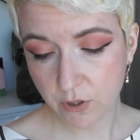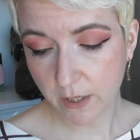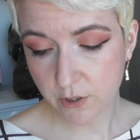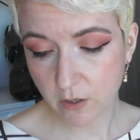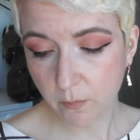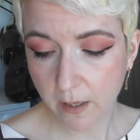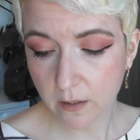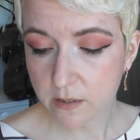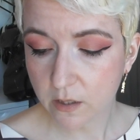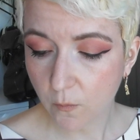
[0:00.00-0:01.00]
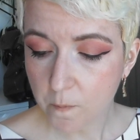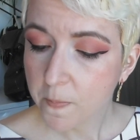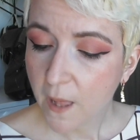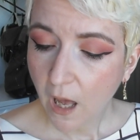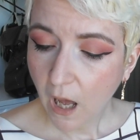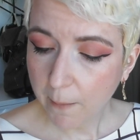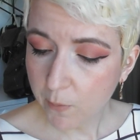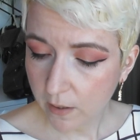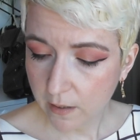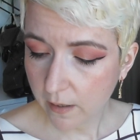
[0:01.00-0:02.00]
eyeshadow palettes. So I'm
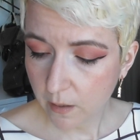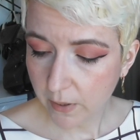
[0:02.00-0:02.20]
probably not going